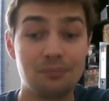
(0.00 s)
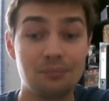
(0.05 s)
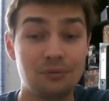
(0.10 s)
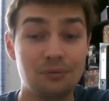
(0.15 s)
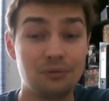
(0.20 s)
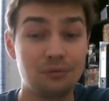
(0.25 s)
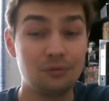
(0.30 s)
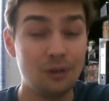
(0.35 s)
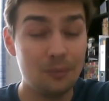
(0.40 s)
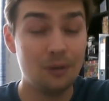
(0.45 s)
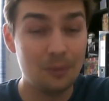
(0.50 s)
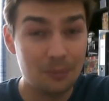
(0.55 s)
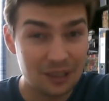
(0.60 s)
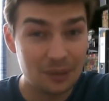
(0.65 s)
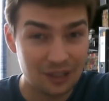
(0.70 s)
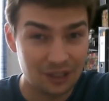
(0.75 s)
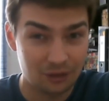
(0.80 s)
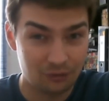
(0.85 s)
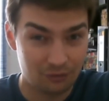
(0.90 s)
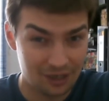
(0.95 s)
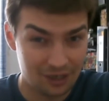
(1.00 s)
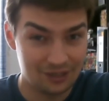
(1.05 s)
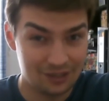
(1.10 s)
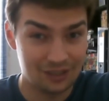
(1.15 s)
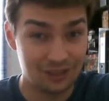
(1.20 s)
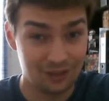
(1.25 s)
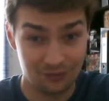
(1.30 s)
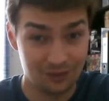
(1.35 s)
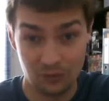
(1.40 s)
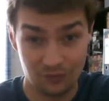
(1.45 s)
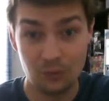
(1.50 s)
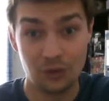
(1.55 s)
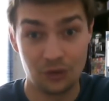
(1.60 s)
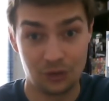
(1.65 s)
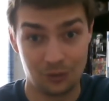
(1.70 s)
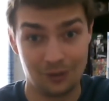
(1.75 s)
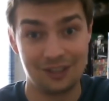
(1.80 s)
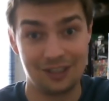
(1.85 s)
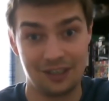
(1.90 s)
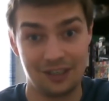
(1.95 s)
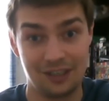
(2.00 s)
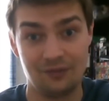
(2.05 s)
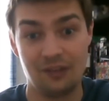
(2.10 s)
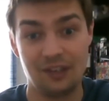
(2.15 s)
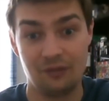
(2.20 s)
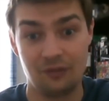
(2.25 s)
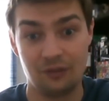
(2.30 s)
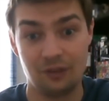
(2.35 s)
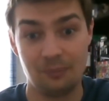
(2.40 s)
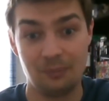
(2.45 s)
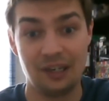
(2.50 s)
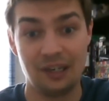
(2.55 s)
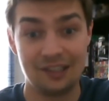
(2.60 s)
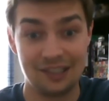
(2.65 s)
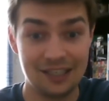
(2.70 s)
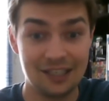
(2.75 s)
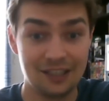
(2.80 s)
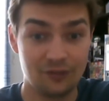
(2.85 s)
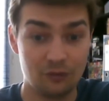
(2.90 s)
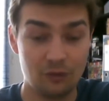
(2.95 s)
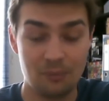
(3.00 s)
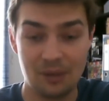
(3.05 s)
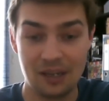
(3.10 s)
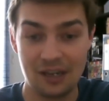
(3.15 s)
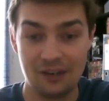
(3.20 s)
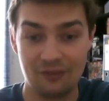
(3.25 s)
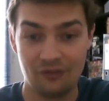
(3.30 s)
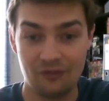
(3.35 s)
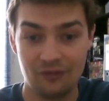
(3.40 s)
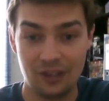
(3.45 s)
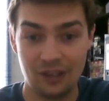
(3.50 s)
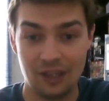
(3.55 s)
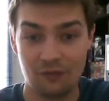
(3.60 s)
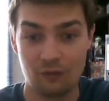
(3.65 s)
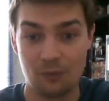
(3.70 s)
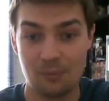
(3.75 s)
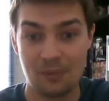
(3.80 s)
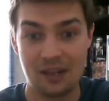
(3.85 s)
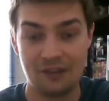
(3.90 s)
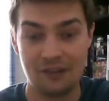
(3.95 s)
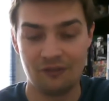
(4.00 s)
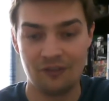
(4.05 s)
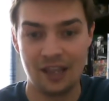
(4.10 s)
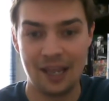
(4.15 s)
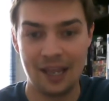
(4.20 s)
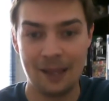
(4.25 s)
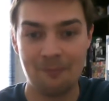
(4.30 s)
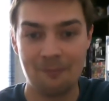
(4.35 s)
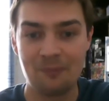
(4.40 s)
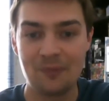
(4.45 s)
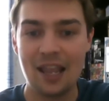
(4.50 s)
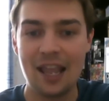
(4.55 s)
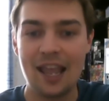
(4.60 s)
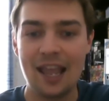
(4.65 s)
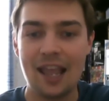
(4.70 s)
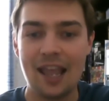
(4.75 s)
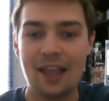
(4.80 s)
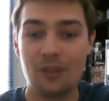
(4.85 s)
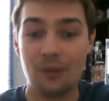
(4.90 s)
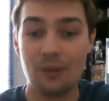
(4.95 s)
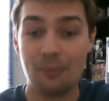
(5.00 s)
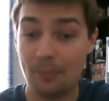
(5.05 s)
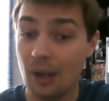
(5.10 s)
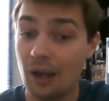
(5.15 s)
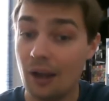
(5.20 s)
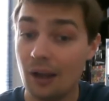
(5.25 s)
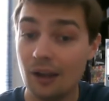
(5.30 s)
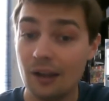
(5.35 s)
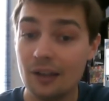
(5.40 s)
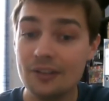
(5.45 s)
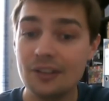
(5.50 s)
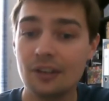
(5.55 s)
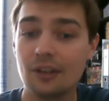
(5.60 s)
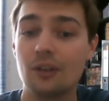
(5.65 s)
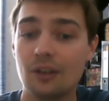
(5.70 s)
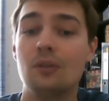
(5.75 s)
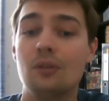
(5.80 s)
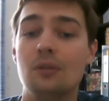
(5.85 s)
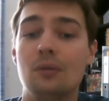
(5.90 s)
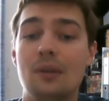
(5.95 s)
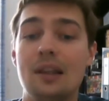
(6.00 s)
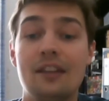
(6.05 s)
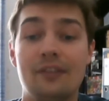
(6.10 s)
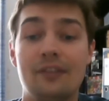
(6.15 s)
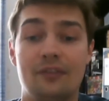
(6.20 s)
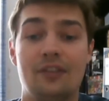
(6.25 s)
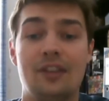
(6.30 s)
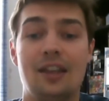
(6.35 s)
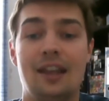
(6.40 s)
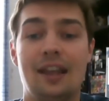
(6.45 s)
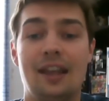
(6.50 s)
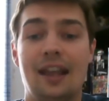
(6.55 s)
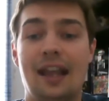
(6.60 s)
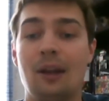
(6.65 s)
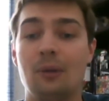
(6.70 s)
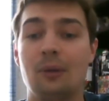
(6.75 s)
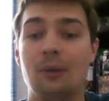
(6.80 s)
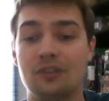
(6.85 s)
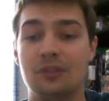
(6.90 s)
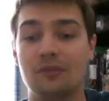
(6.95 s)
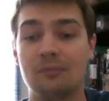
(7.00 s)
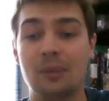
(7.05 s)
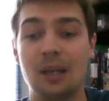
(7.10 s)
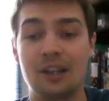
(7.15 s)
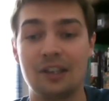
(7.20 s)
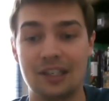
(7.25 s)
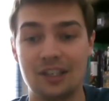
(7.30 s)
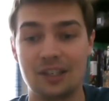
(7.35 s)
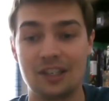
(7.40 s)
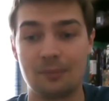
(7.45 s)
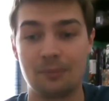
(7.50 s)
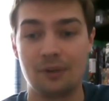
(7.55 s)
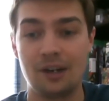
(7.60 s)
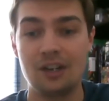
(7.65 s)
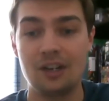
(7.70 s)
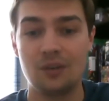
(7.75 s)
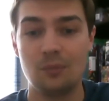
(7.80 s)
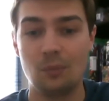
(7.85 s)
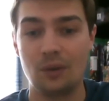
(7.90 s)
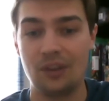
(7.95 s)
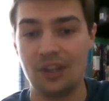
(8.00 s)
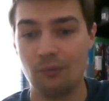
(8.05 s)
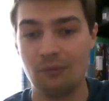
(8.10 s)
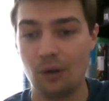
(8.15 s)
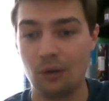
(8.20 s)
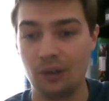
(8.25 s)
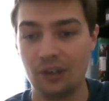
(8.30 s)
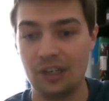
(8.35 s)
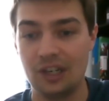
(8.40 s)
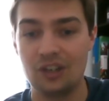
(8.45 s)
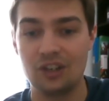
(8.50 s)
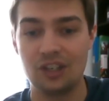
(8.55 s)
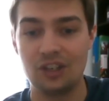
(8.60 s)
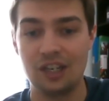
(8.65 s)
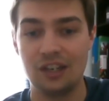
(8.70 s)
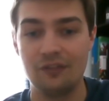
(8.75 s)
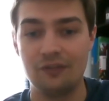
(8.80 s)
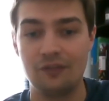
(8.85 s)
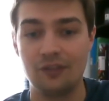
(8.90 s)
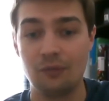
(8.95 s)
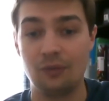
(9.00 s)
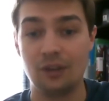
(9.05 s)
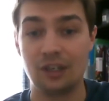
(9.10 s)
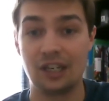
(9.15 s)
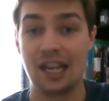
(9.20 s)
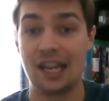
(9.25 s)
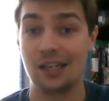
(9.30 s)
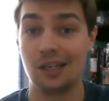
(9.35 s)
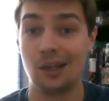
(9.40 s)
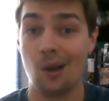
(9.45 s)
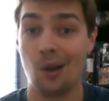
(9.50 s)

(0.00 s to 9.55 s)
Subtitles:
probably the craziest of all the 20th level abilities, if we're being fair. The bard, who, if they're out of bardic inspiration when they roll initiative, regain